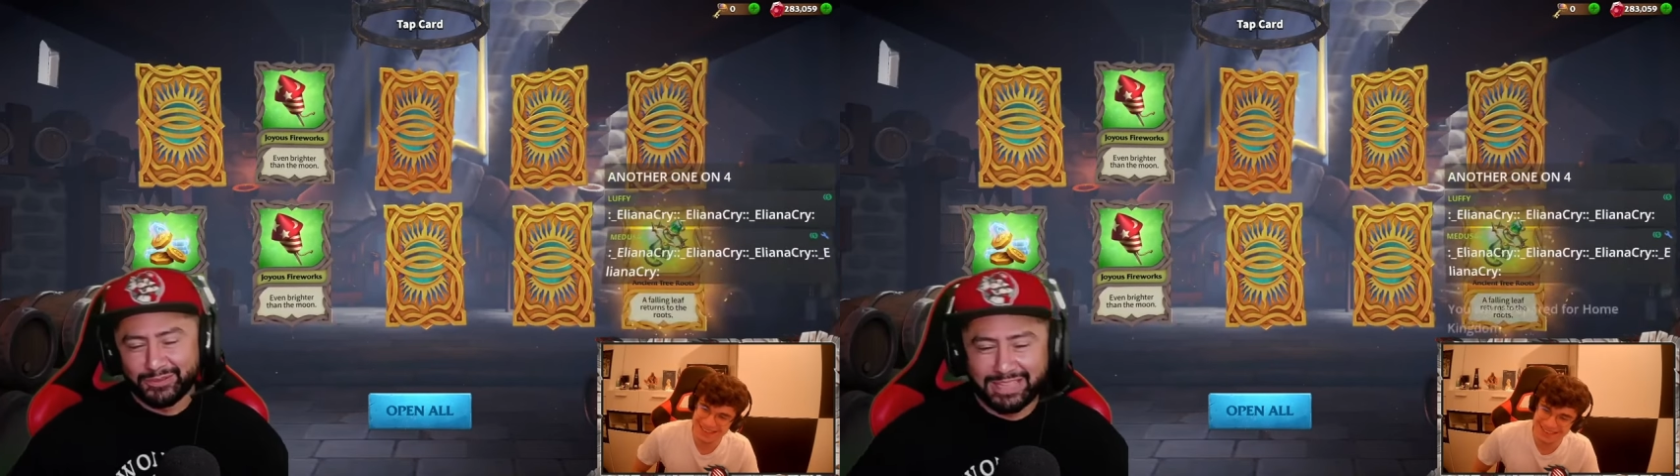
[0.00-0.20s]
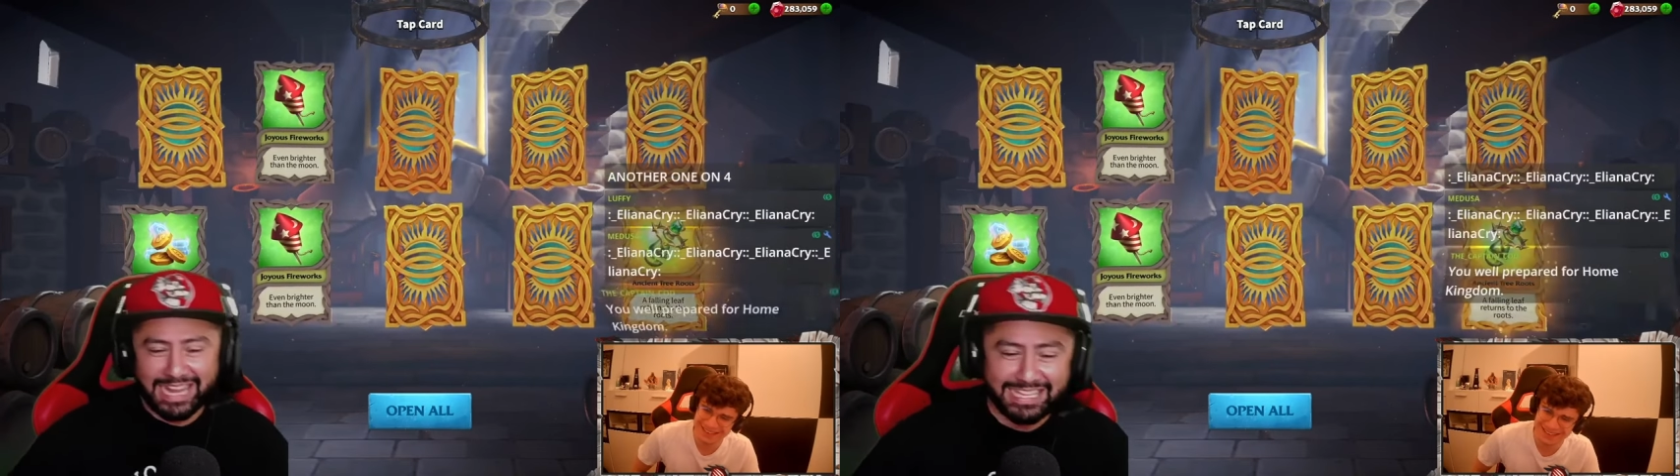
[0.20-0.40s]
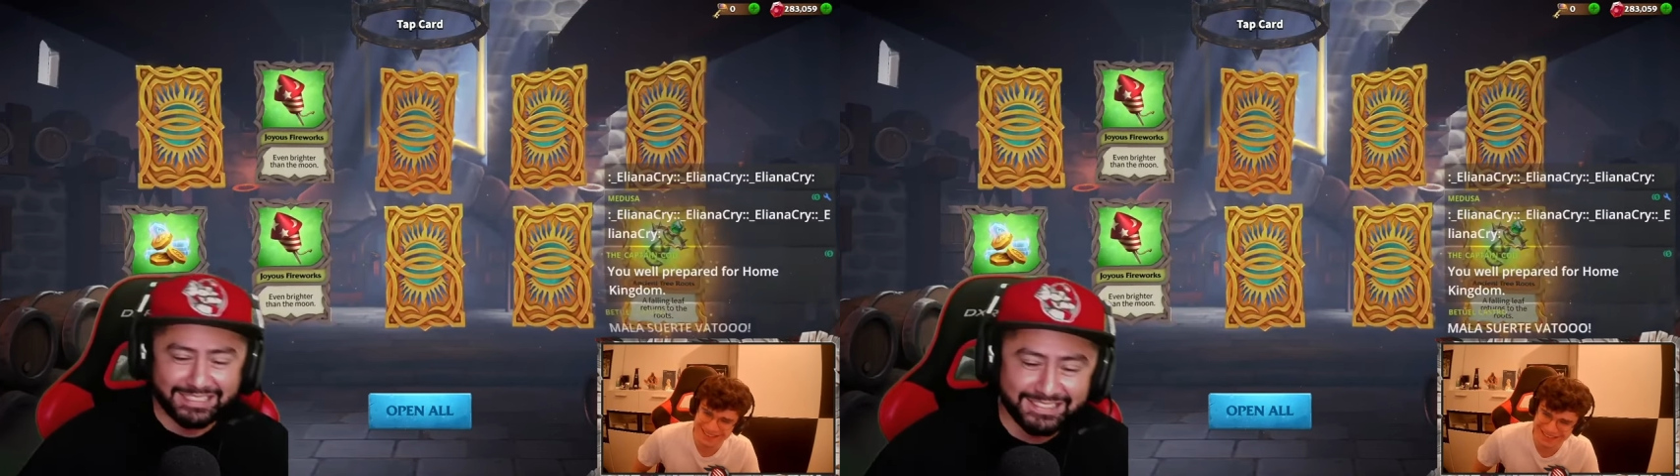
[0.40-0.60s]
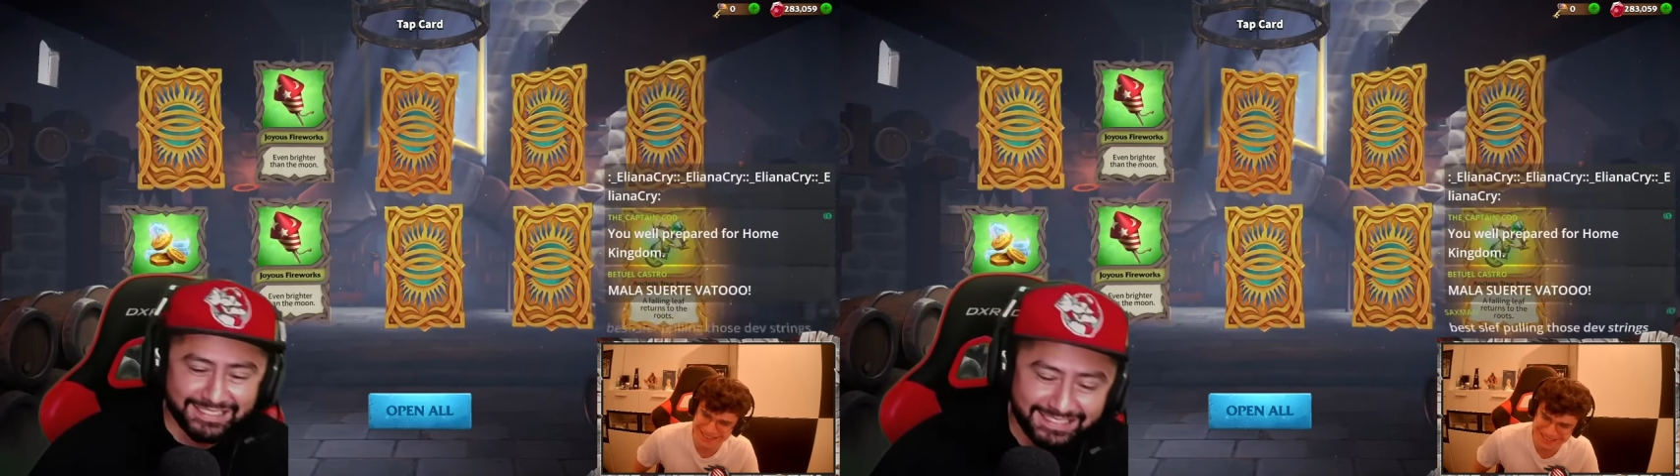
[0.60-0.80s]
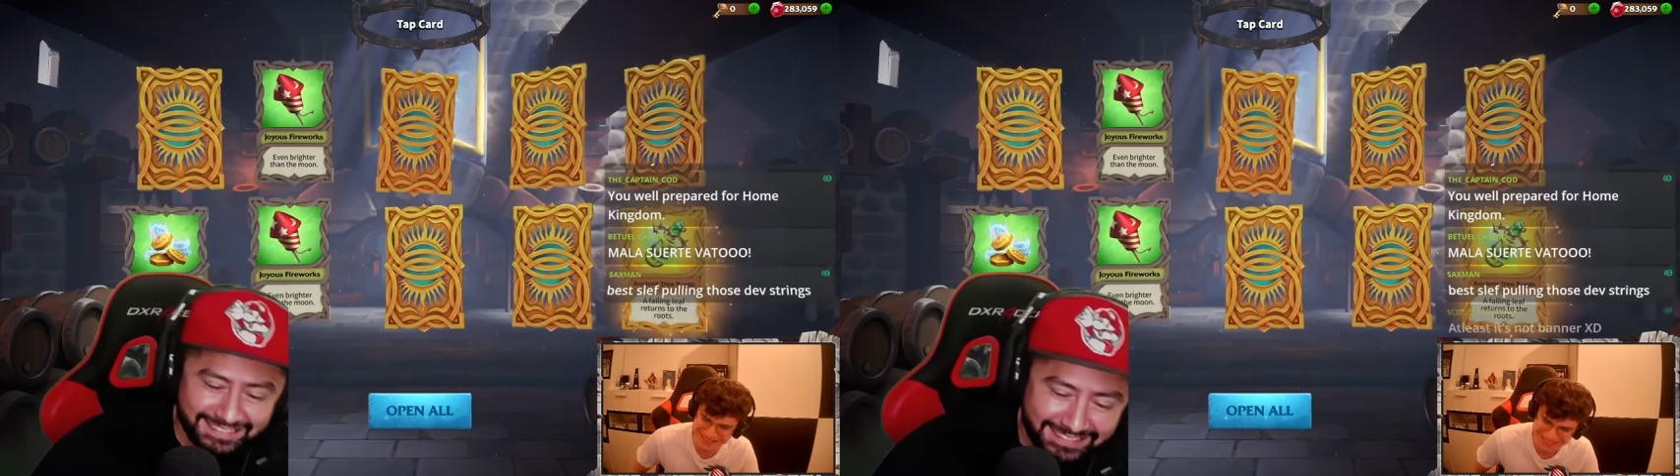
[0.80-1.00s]
guys,
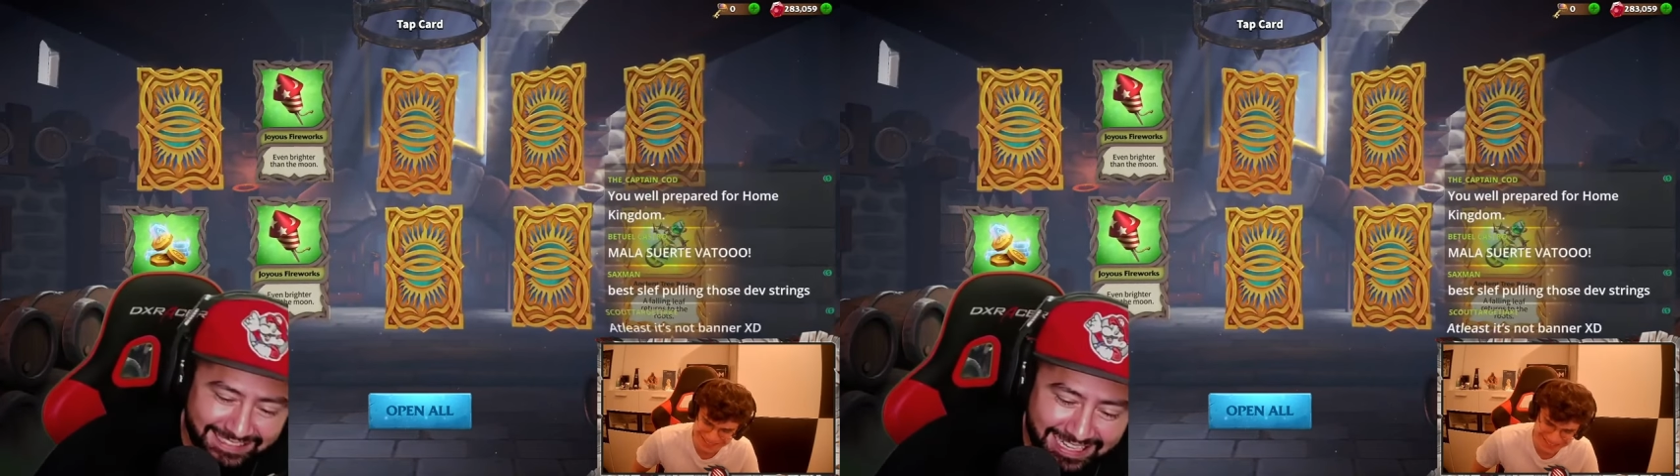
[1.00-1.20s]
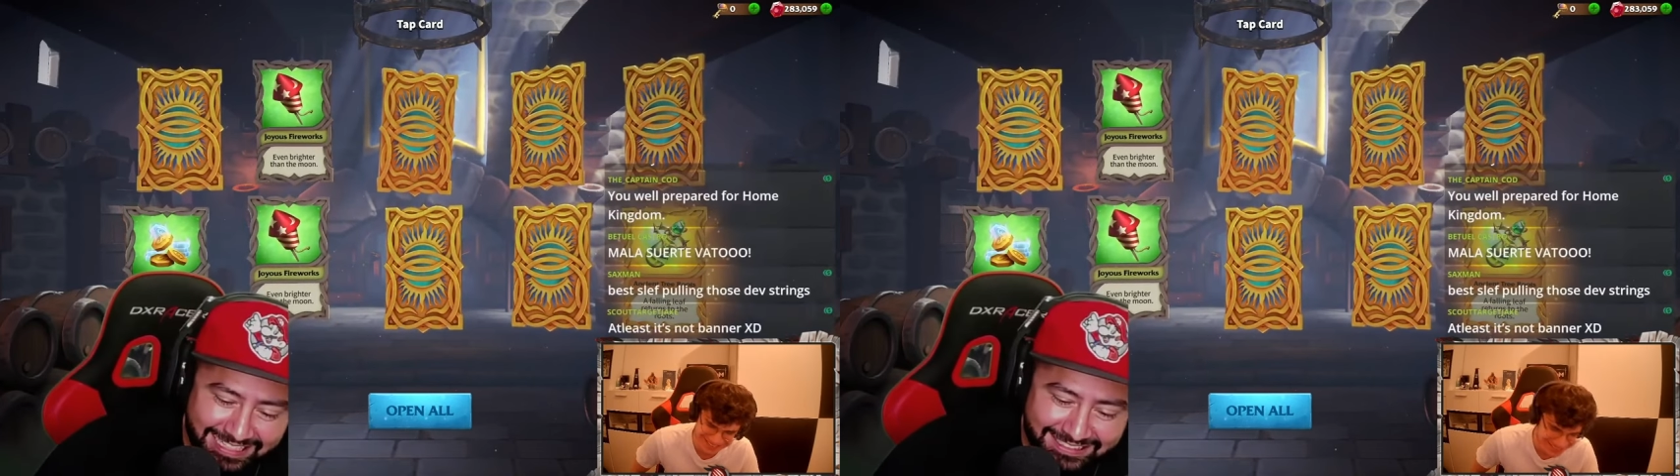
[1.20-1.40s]
guys,